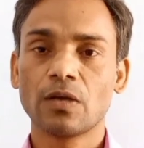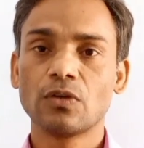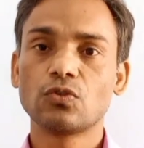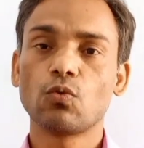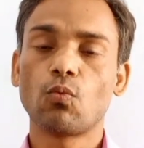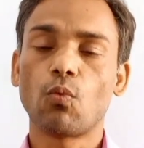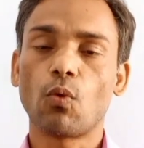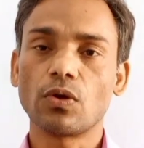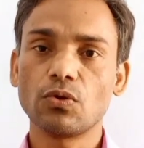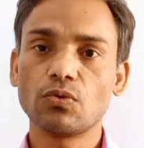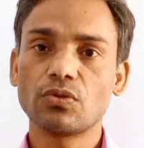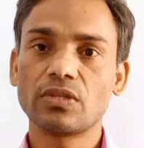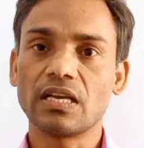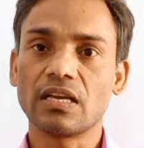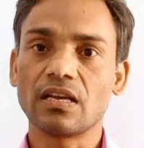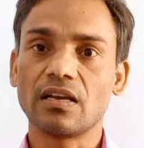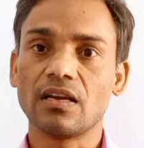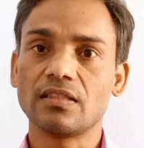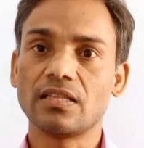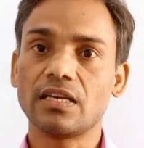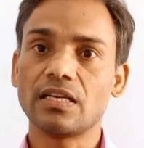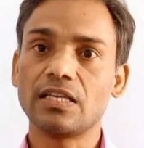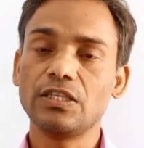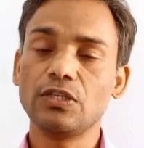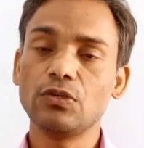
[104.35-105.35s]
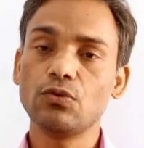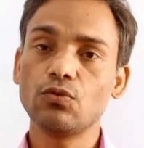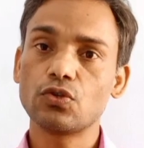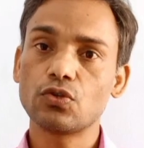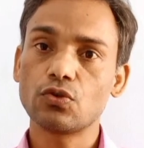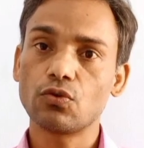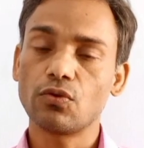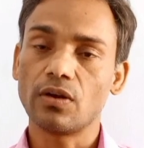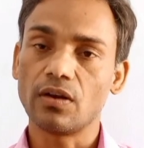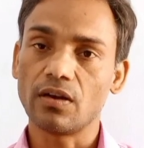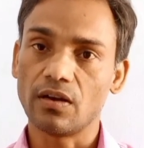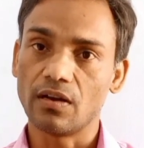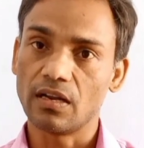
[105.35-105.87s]
So what do you think? That you
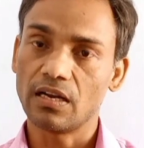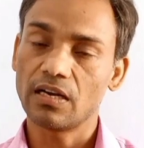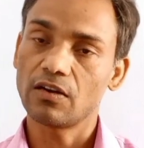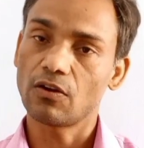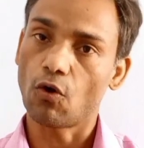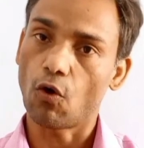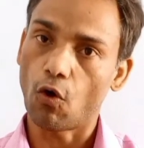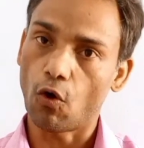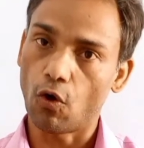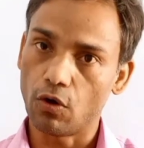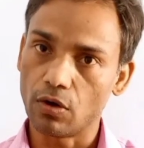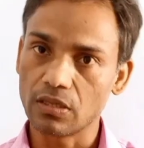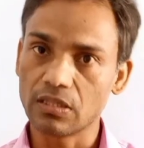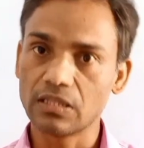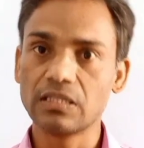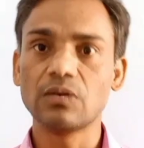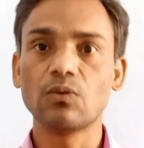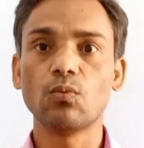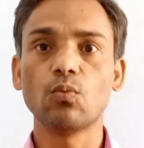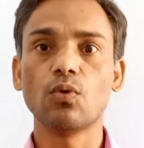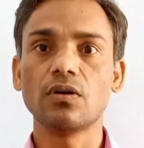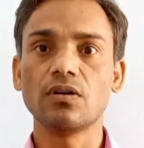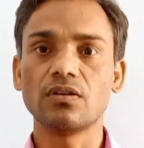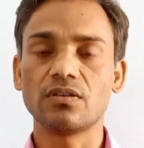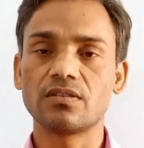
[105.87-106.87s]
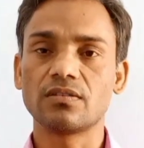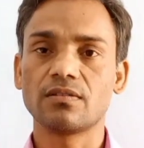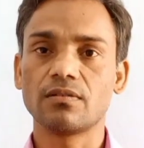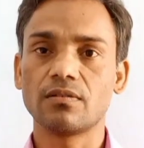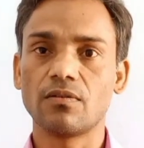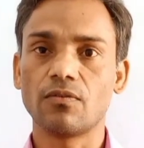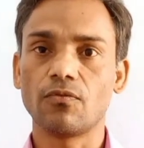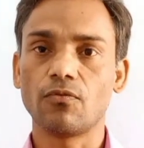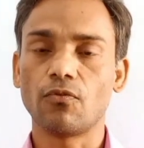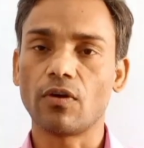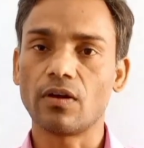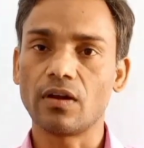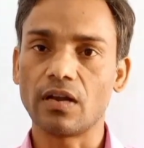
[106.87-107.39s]
should learn all the words
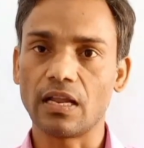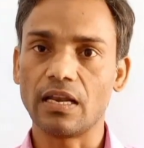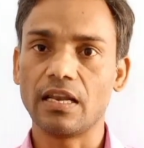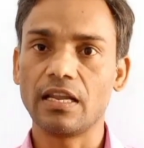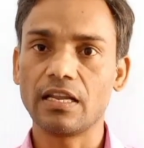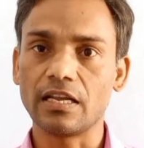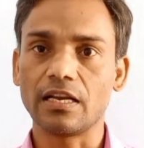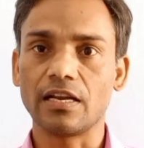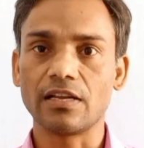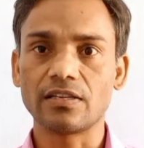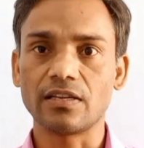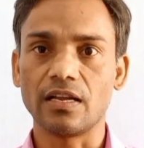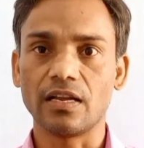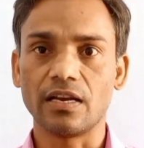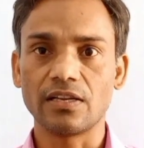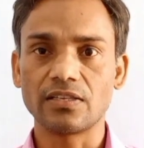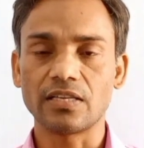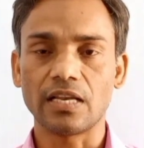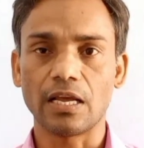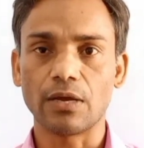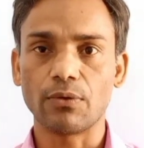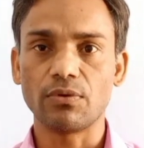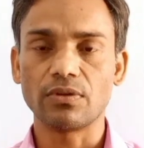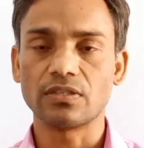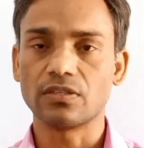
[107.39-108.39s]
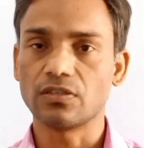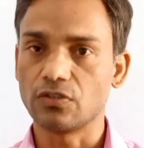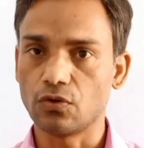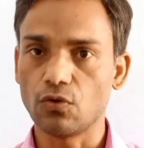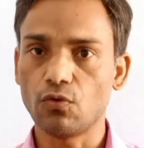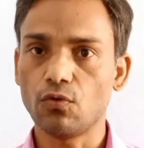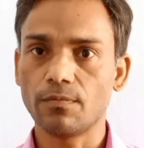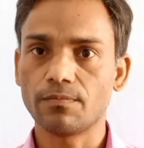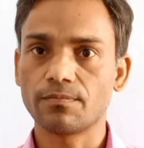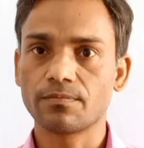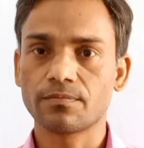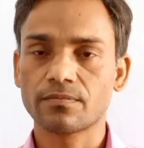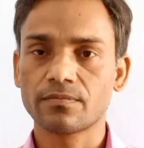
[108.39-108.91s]
for learning English language?
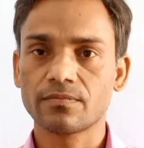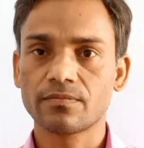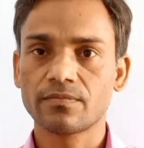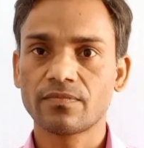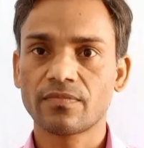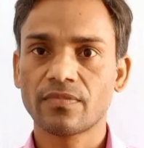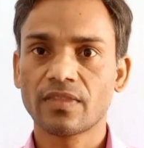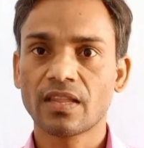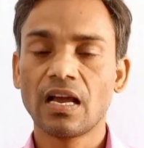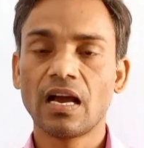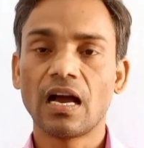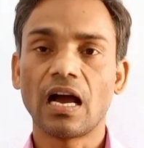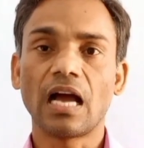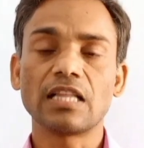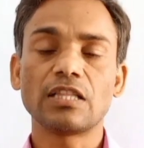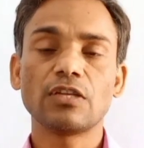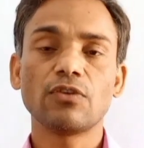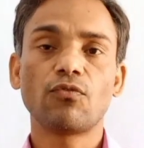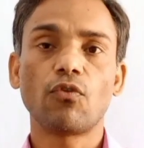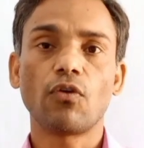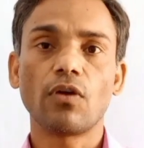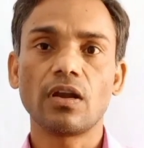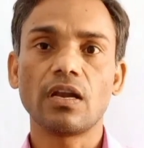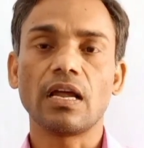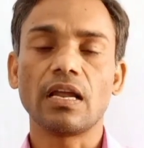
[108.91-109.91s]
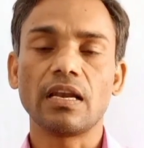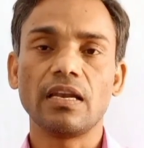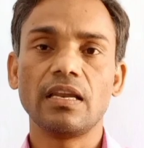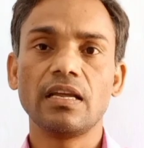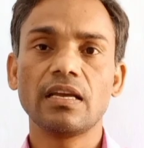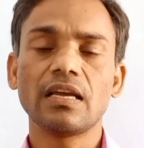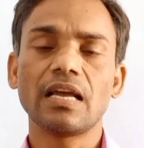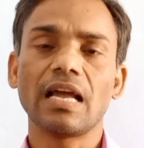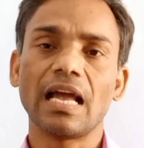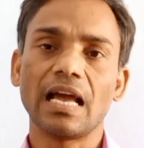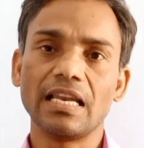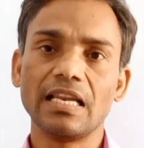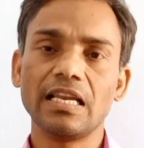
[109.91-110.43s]
No. I think for
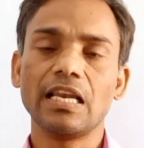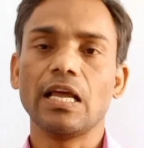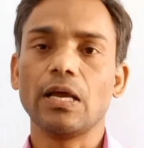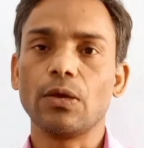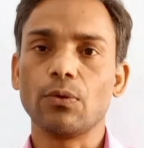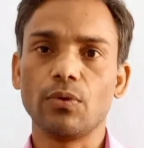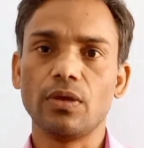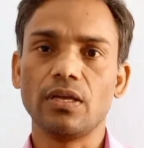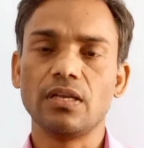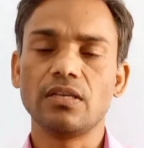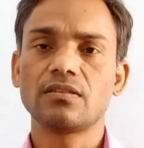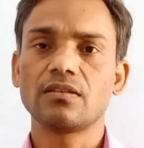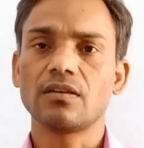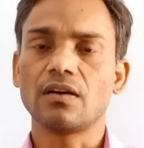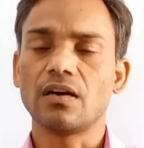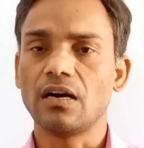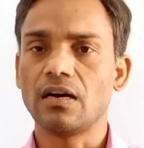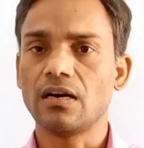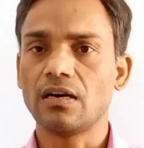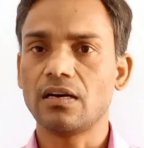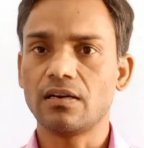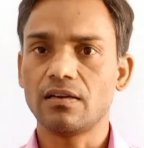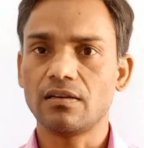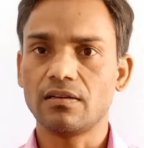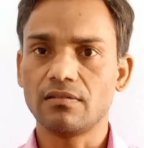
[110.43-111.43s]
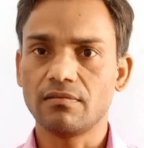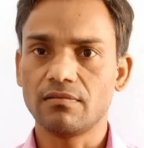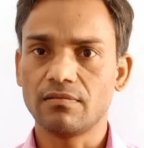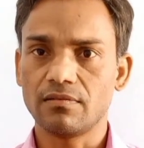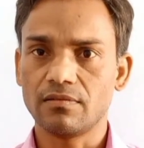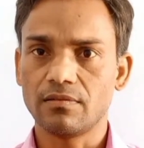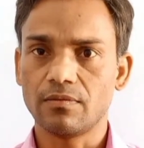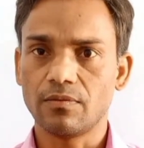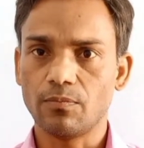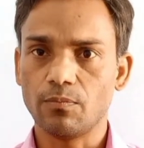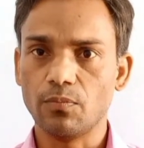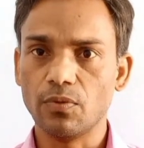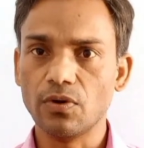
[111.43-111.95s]
learning any language, a
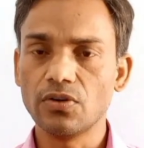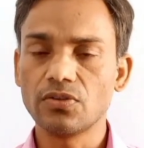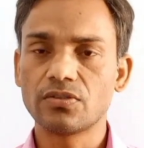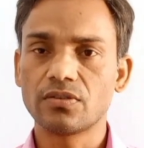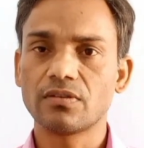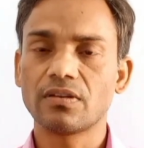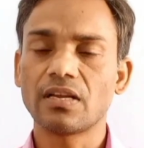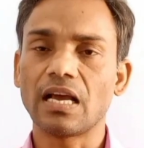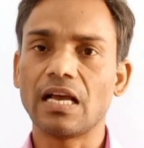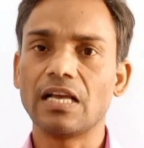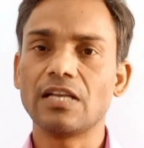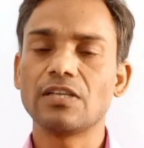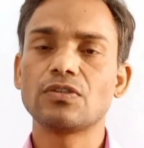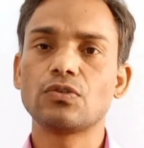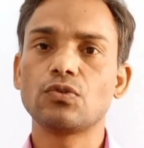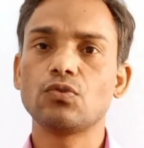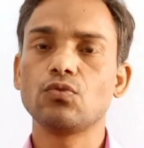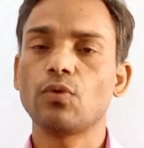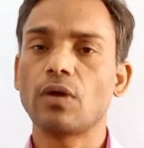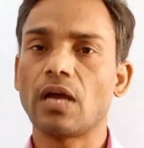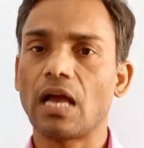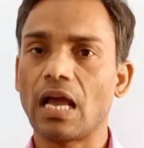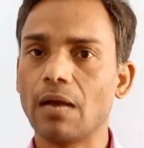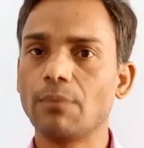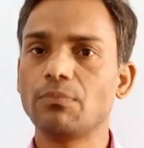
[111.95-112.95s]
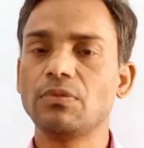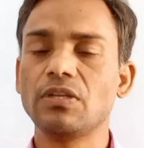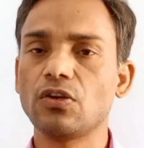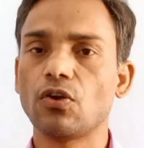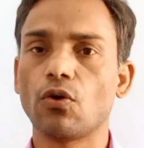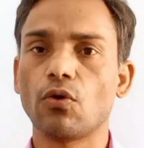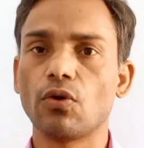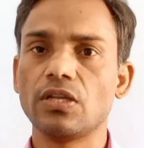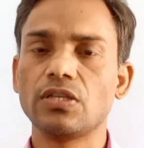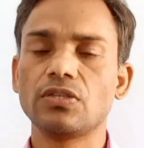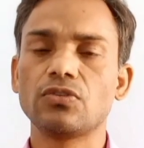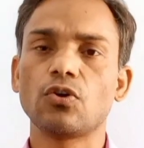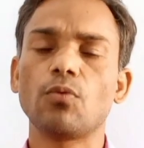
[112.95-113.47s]
person has to have the
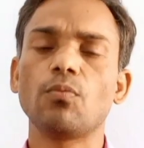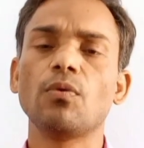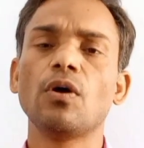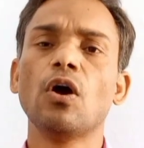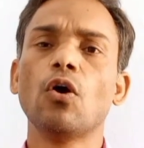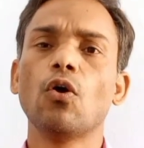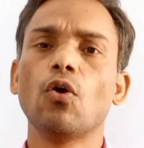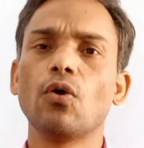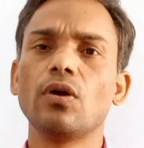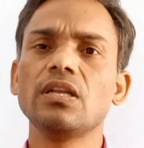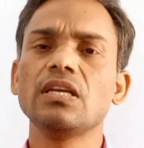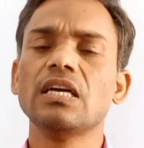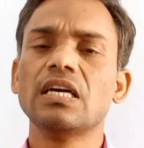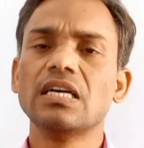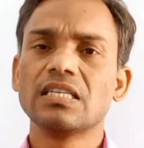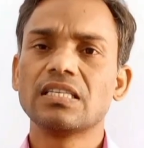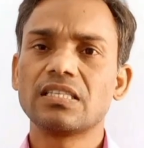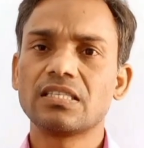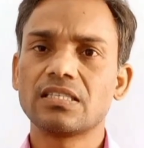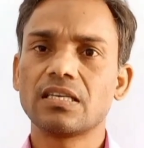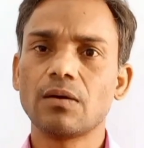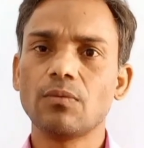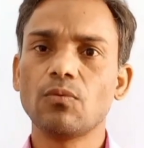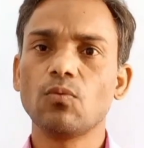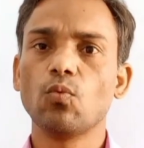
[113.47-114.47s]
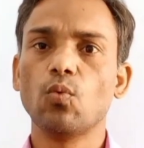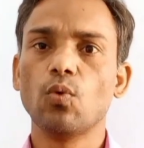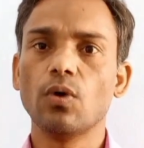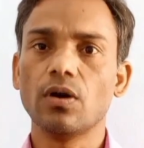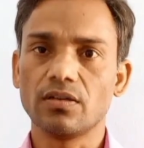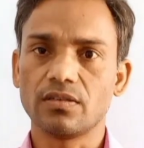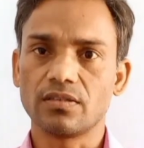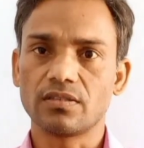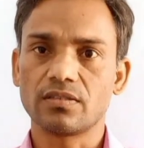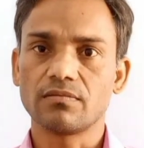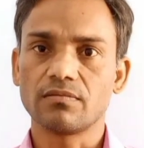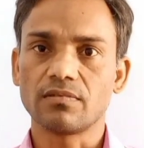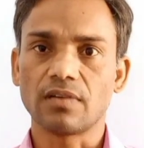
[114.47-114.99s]
knowledge of only some
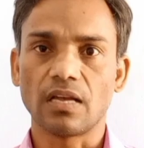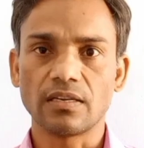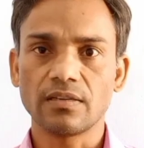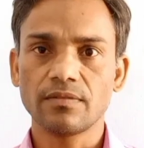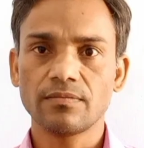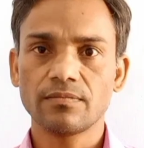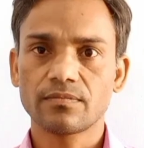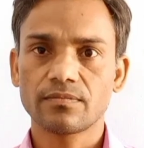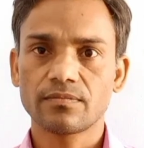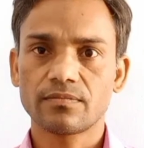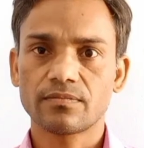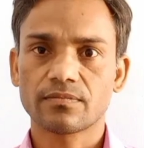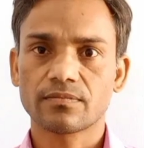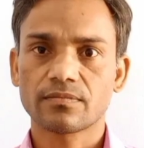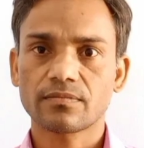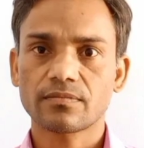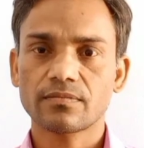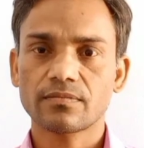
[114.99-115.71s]
words. Getting?